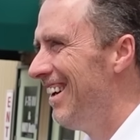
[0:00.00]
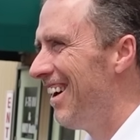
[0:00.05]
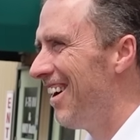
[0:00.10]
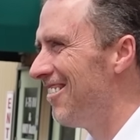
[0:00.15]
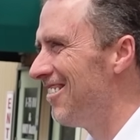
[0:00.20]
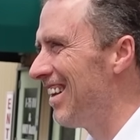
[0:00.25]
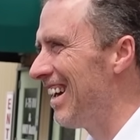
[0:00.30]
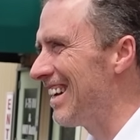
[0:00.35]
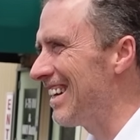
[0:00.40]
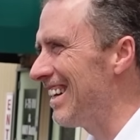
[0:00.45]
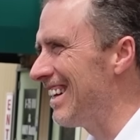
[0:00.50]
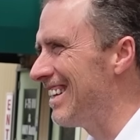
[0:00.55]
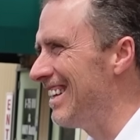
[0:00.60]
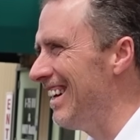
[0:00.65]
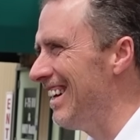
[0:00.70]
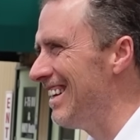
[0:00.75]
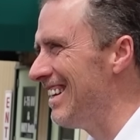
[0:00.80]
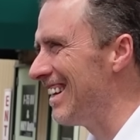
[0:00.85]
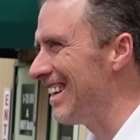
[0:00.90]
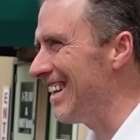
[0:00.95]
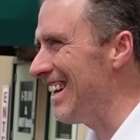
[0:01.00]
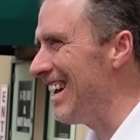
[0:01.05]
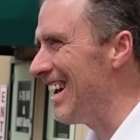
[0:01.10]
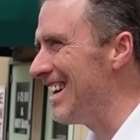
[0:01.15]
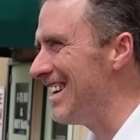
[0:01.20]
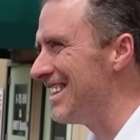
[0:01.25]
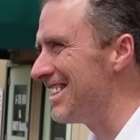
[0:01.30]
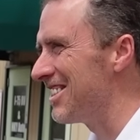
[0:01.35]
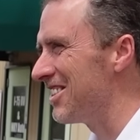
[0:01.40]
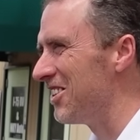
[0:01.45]
I'm like a kid in a
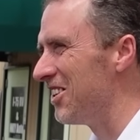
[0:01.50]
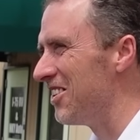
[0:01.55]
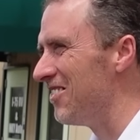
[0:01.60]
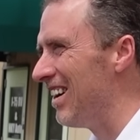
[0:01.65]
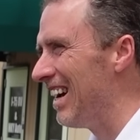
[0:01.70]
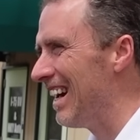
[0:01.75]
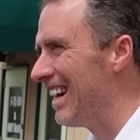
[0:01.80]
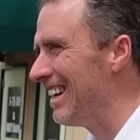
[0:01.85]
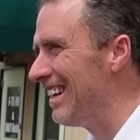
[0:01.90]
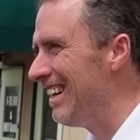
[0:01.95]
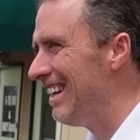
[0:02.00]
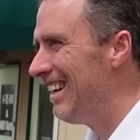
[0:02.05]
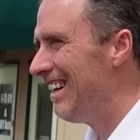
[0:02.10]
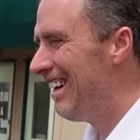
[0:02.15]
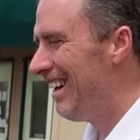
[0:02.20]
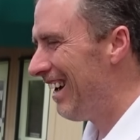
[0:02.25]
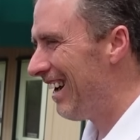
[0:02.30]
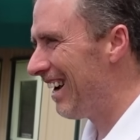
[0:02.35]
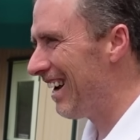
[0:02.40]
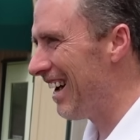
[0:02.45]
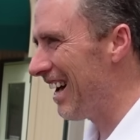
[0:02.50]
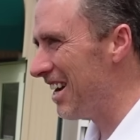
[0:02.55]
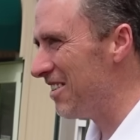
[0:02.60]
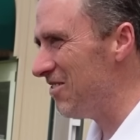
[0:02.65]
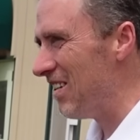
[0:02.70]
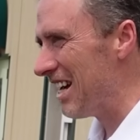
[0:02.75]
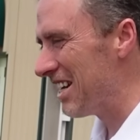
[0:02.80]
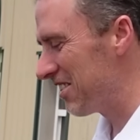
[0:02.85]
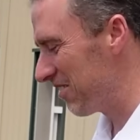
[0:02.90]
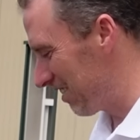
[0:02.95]
candy store, man. I gotta
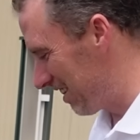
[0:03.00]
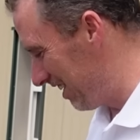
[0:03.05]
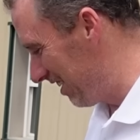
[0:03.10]
mess with